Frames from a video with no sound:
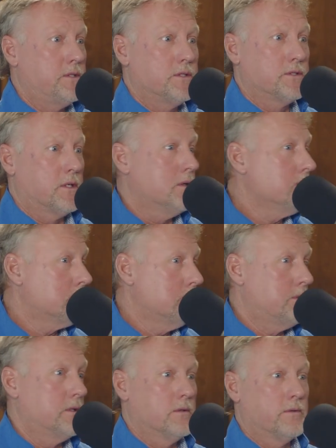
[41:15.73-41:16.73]
which is
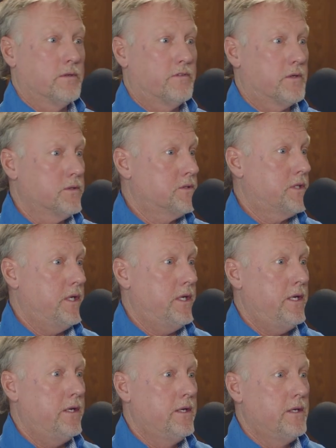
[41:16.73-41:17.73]
awesome, or on the first tee,